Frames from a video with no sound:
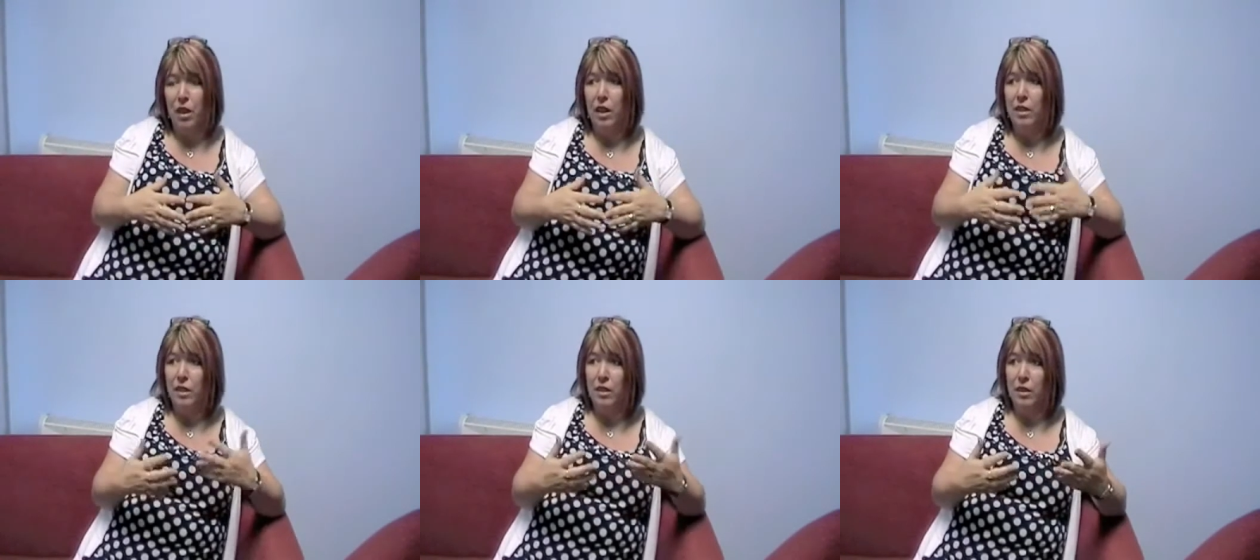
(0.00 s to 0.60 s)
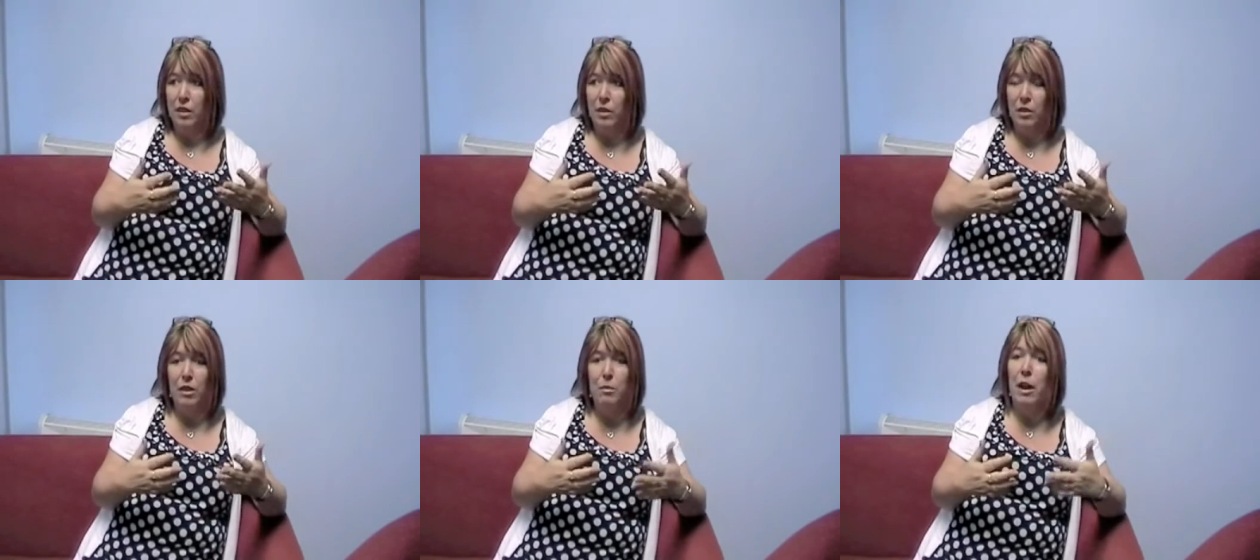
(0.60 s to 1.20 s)
And
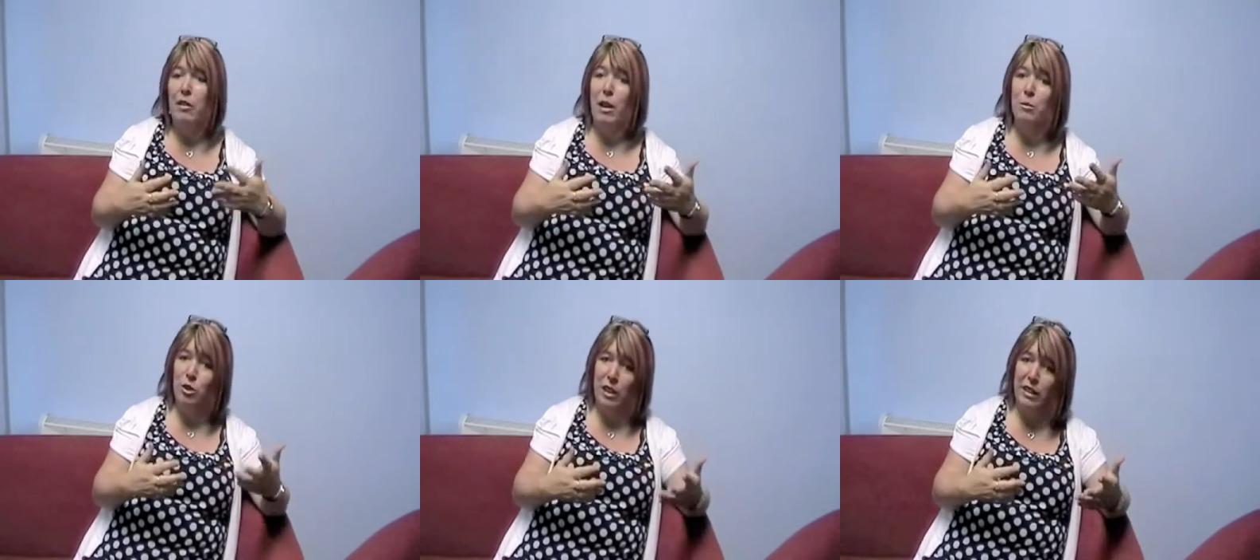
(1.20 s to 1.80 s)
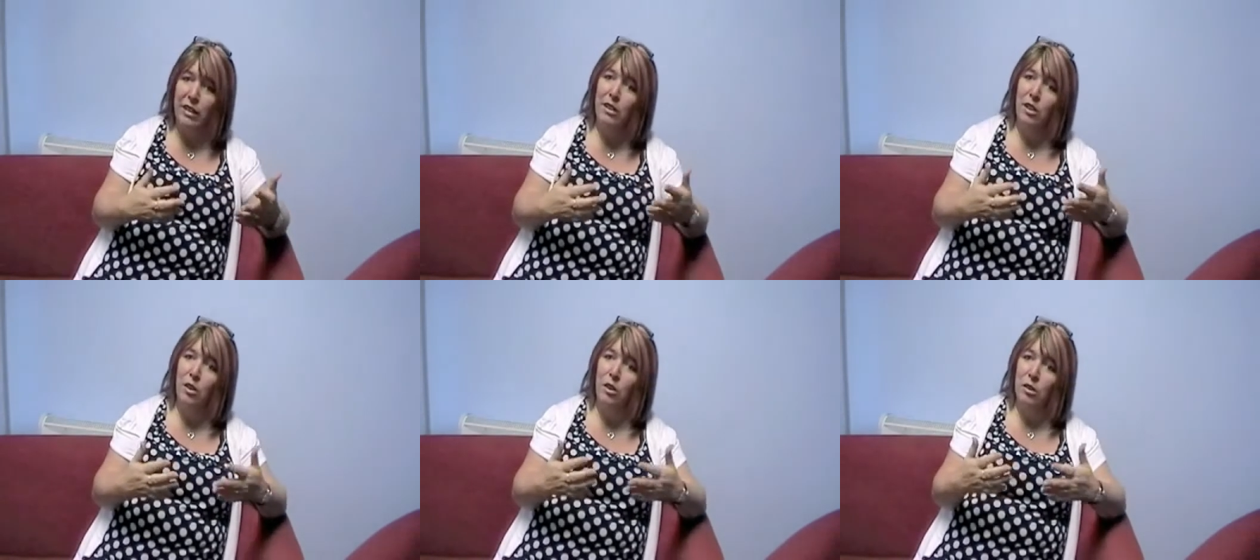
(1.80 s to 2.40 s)
no matter how much little
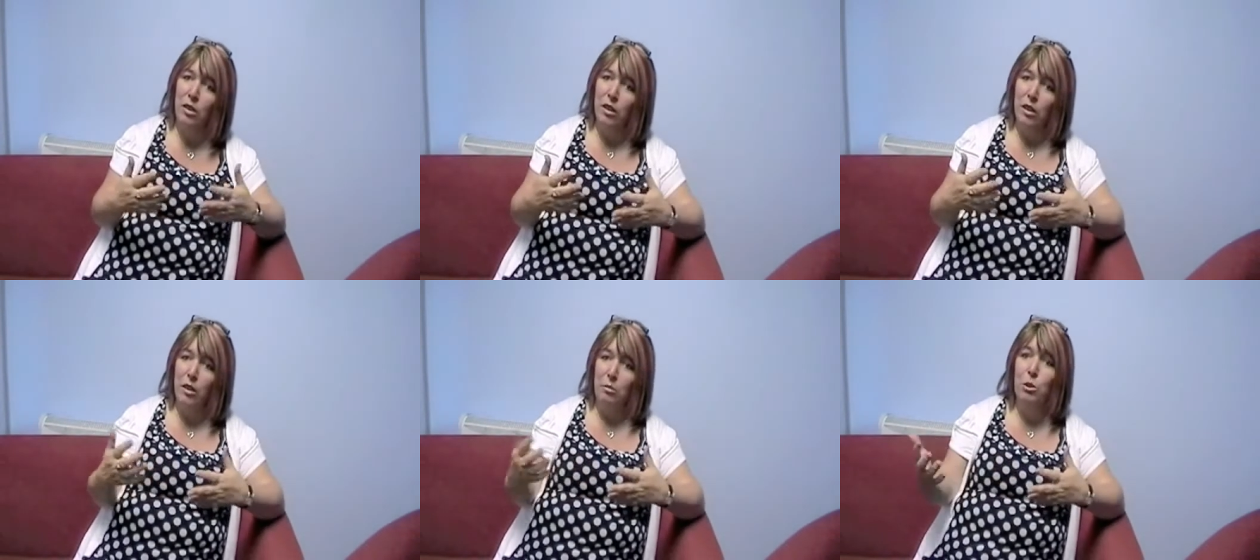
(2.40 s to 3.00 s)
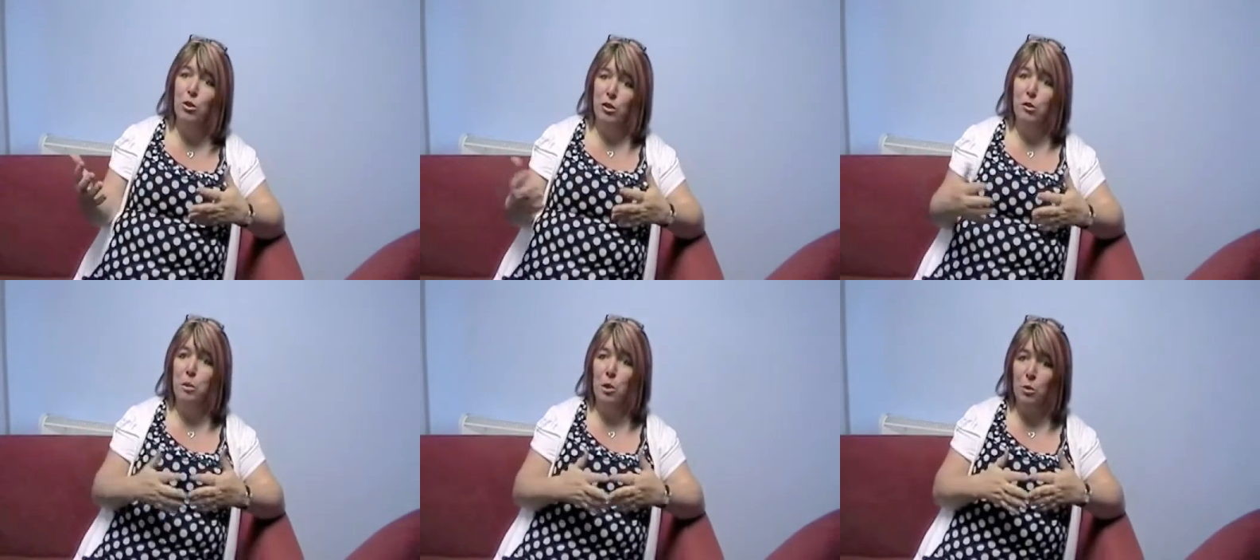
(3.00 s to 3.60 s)
or much
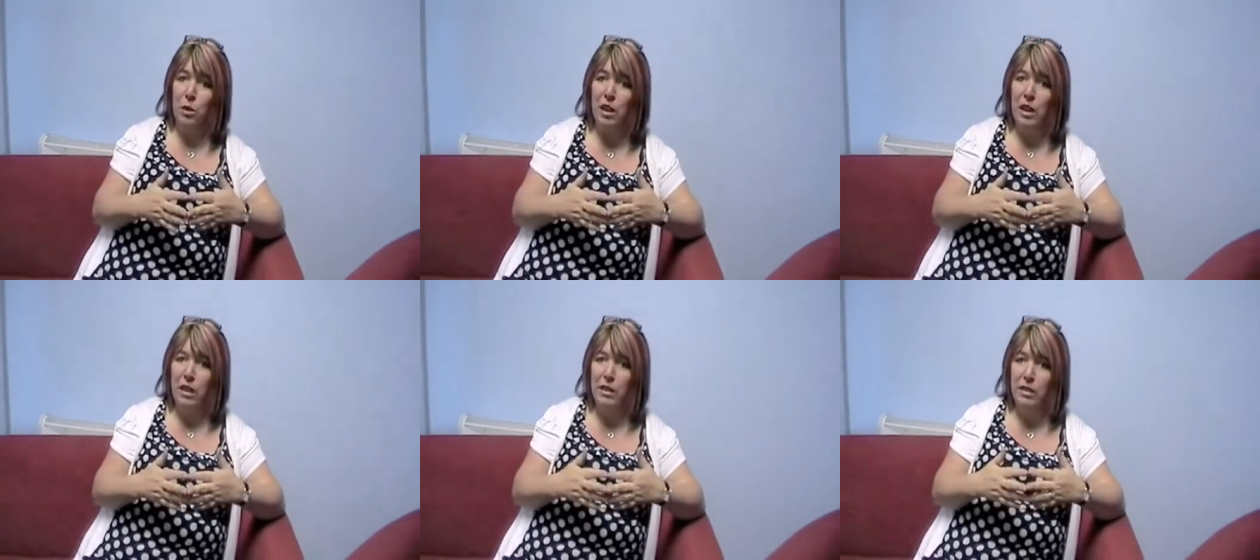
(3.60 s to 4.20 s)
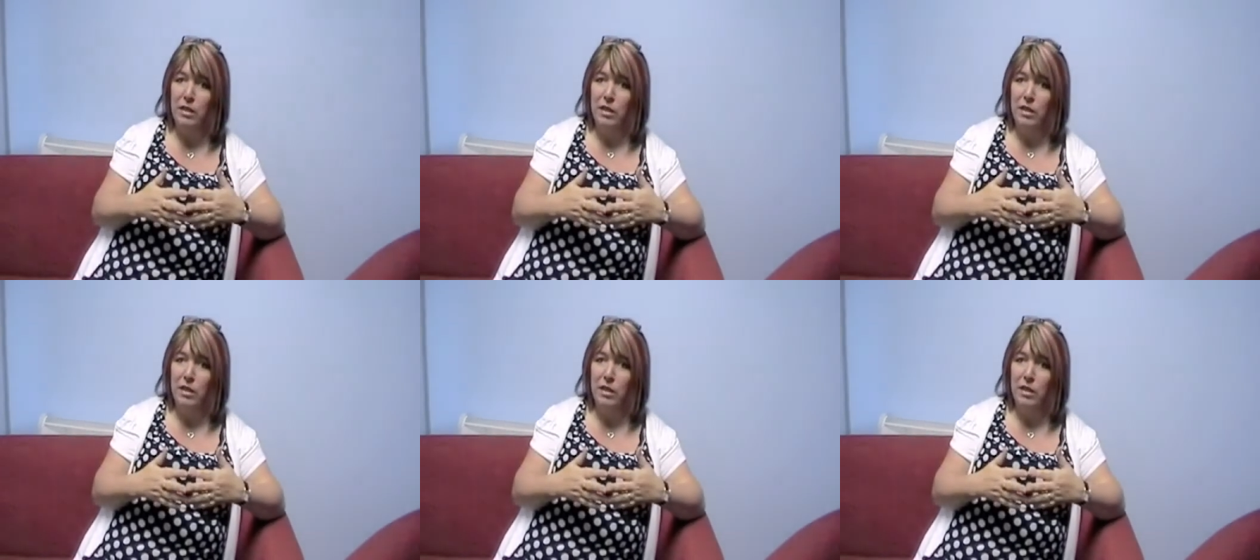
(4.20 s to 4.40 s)
support we need,